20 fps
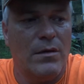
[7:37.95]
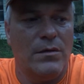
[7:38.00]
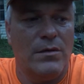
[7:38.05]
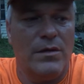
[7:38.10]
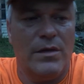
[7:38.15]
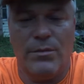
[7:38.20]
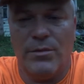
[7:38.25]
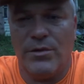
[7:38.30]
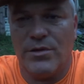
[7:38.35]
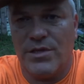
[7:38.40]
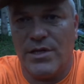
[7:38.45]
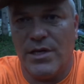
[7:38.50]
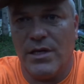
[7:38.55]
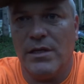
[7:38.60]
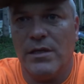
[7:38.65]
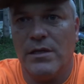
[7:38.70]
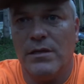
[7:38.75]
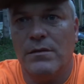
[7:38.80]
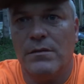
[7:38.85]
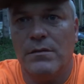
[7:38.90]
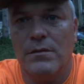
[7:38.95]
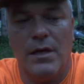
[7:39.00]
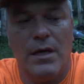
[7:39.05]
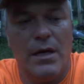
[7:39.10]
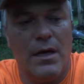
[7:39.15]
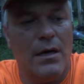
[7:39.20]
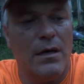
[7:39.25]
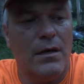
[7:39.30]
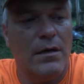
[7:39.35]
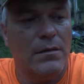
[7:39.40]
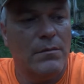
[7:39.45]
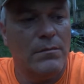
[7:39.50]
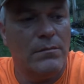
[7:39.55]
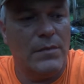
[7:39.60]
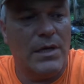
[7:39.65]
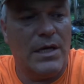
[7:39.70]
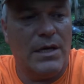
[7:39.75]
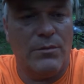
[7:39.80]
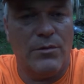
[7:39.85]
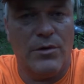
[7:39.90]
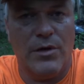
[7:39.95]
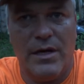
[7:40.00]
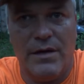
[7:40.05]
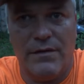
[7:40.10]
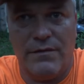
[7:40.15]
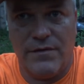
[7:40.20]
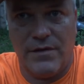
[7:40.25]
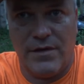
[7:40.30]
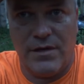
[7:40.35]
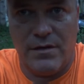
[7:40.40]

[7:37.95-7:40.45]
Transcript: And then we'll sell it, and we'll have